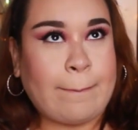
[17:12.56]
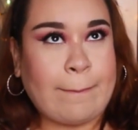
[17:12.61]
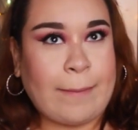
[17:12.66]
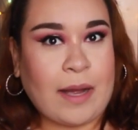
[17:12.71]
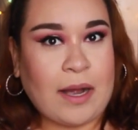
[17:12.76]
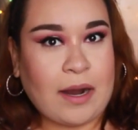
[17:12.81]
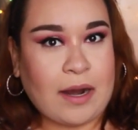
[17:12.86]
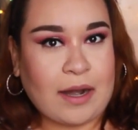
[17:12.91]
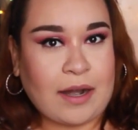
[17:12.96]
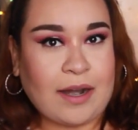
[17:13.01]

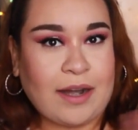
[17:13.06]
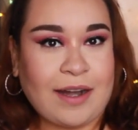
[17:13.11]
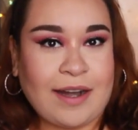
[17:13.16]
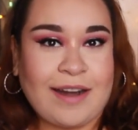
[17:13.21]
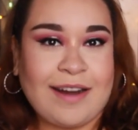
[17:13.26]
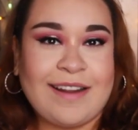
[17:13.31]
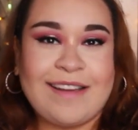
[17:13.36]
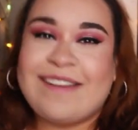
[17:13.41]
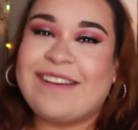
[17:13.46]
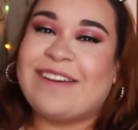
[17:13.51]
bar
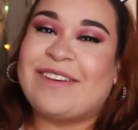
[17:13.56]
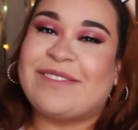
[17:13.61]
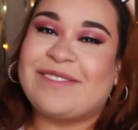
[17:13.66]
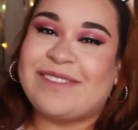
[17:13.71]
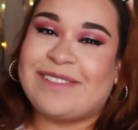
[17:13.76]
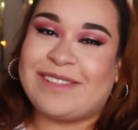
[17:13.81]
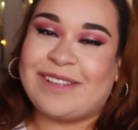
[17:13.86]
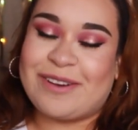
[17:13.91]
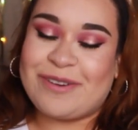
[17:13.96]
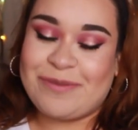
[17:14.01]
of
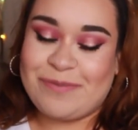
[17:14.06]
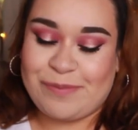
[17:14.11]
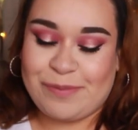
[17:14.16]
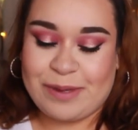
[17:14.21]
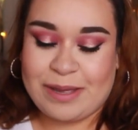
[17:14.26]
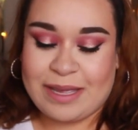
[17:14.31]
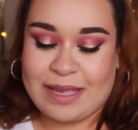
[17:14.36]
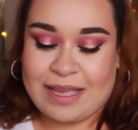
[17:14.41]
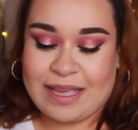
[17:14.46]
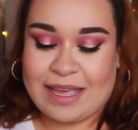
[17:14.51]
soap.
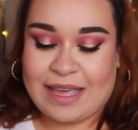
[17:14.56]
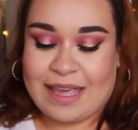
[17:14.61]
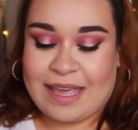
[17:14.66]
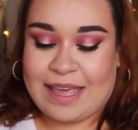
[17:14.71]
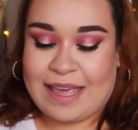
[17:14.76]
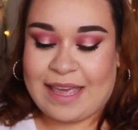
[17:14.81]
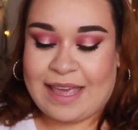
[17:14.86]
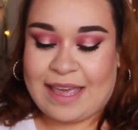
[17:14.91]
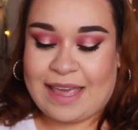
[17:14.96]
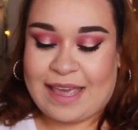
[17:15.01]

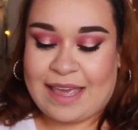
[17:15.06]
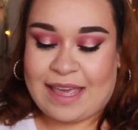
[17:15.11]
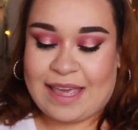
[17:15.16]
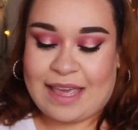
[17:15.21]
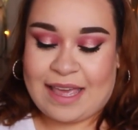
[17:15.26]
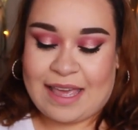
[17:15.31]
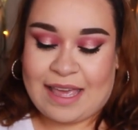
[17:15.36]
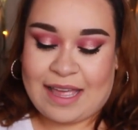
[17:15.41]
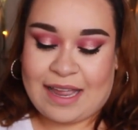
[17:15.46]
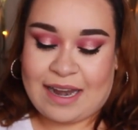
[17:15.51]

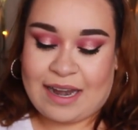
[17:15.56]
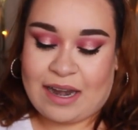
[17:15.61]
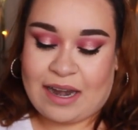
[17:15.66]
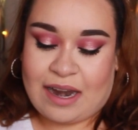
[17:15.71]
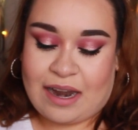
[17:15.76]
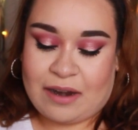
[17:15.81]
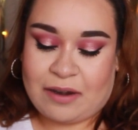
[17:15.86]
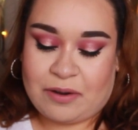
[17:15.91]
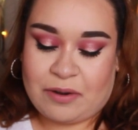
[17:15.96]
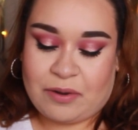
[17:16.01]
And
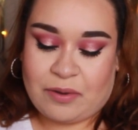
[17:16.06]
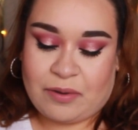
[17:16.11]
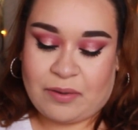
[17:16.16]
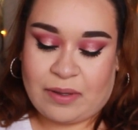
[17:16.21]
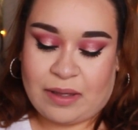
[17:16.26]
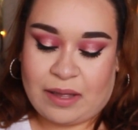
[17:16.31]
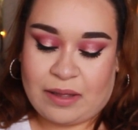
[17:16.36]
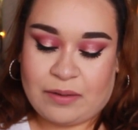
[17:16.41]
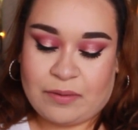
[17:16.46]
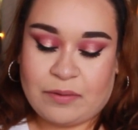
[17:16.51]
I don't know,
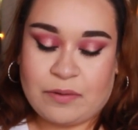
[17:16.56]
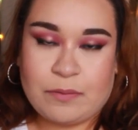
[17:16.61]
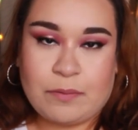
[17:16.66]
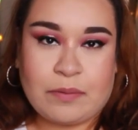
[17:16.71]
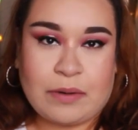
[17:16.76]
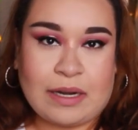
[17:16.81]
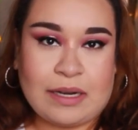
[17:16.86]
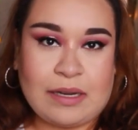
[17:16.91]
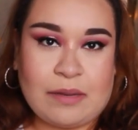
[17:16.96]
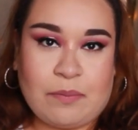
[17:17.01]
I'll
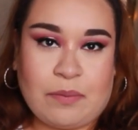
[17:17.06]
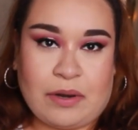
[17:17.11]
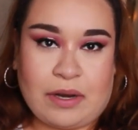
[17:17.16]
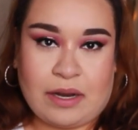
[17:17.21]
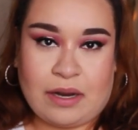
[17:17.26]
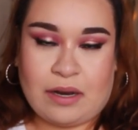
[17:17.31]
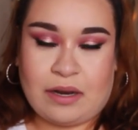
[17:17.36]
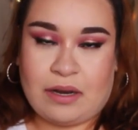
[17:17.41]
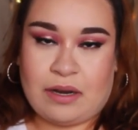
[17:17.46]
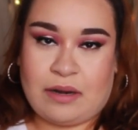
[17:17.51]
probably put
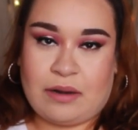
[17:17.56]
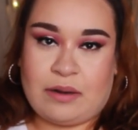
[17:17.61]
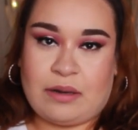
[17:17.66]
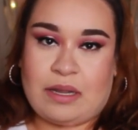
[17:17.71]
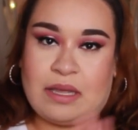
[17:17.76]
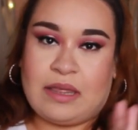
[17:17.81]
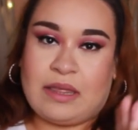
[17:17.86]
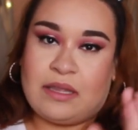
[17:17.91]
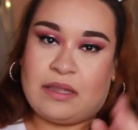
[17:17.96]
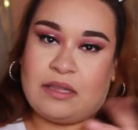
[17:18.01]
it
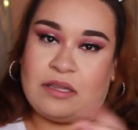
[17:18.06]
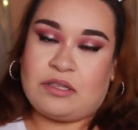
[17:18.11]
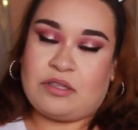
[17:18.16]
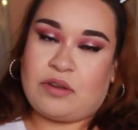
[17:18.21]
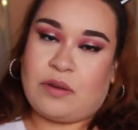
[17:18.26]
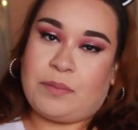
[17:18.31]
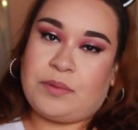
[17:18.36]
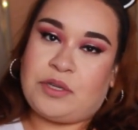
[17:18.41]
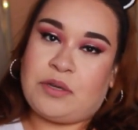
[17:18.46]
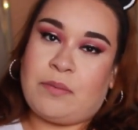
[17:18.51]
in the
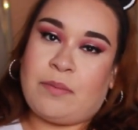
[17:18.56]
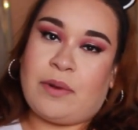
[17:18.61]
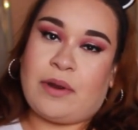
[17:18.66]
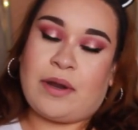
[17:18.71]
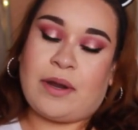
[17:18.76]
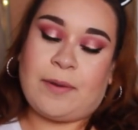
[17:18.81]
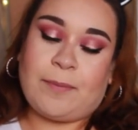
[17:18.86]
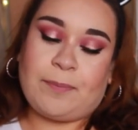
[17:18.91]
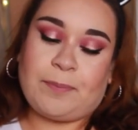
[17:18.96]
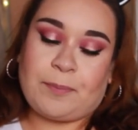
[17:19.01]
description
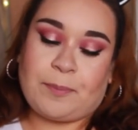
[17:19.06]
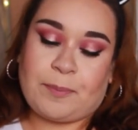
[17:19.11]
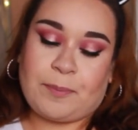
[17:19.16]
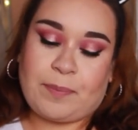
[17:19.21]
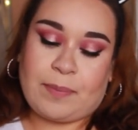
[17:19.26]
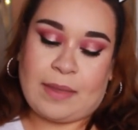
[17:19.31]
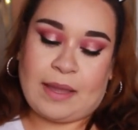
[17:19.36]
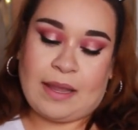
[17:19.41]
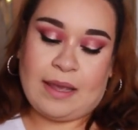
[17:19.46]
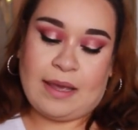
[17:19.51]
bar,
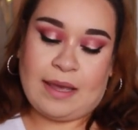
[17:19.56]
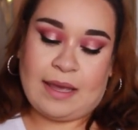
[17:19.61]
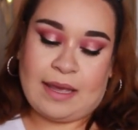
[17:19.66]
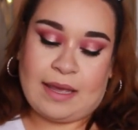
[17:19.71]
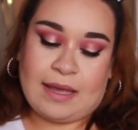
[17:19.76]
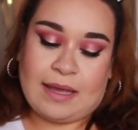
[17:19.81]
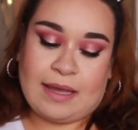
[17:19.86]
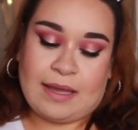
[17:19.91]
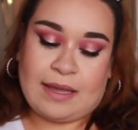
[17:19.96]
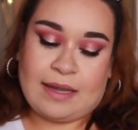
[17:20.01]

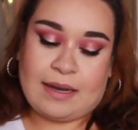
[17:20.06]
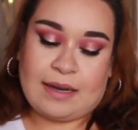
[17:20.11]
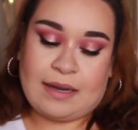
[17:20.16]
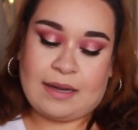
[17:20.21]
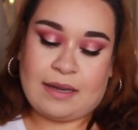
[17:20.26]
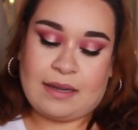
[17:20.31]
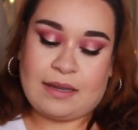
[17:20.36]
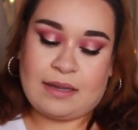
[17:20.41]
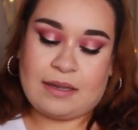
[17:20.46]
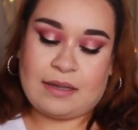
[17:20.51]
and
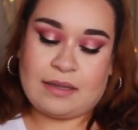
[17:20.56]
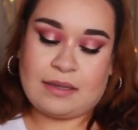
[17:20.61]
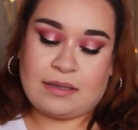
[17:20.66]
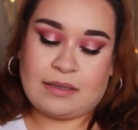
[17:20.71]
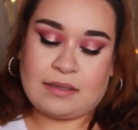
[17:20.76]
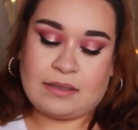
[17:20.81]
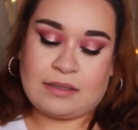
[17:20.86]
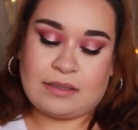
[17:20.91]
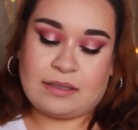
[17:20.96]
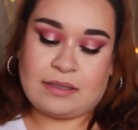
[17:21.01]

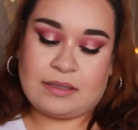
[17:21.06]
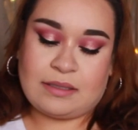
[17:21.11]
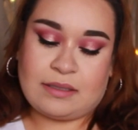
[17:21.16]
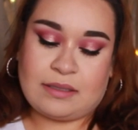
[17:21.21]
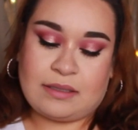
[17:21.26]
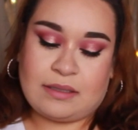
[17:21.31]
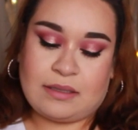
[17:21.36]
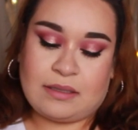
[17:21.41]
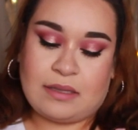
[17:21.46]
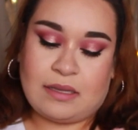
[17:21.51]

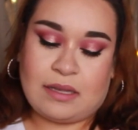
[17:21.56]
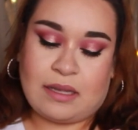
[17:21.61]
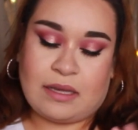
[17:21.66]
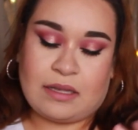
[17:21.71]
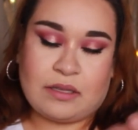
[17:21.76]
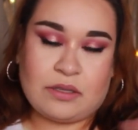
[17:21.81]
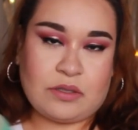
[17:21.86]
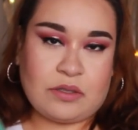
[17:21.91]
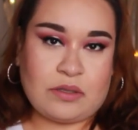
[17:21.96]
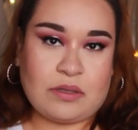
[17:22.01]

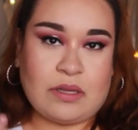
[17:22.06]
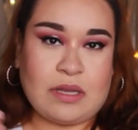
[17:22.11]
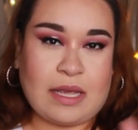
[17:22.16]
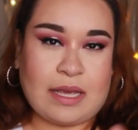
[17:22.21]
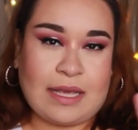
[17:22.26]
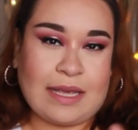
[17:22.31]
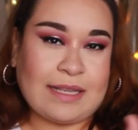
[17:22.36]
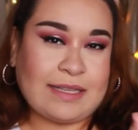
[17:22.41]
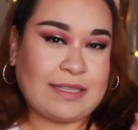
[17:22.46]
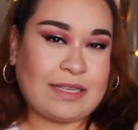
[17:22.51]
like
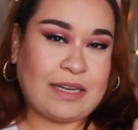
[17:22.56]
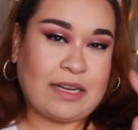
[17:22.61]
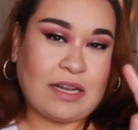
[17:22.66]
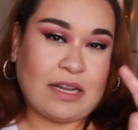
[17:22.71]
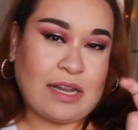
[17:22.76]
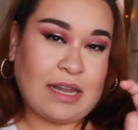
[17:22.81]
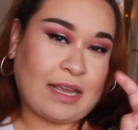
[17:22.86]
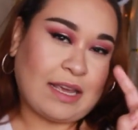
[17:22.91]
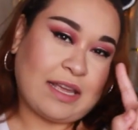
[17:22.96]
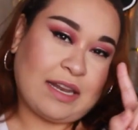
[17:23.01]
as in
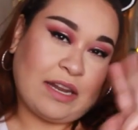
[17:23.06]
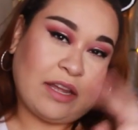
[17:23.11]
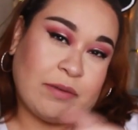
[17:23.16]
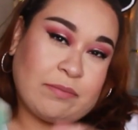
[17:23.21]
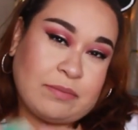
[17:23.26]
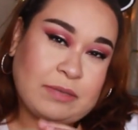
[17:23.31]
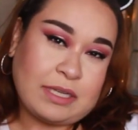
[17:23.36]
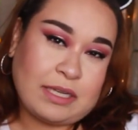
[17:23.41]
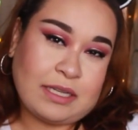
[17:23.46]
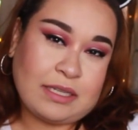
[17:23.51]
like an
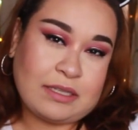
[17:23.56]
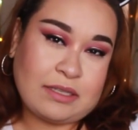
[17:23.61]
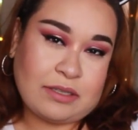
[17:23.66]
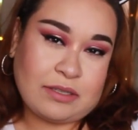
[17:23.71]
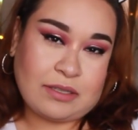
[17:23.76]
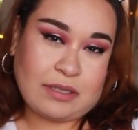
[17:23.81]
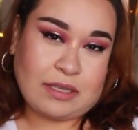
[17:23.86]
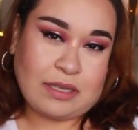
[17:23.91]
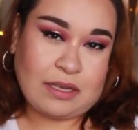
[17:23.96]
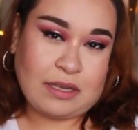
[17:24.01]
update
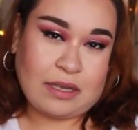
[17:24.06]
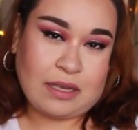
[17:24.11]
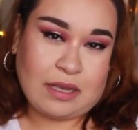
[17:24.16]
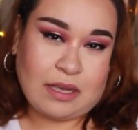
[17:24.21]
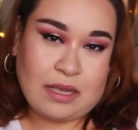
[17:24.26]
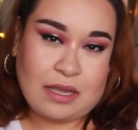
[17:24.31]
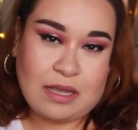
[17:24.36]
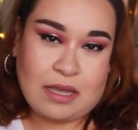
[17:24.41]
to see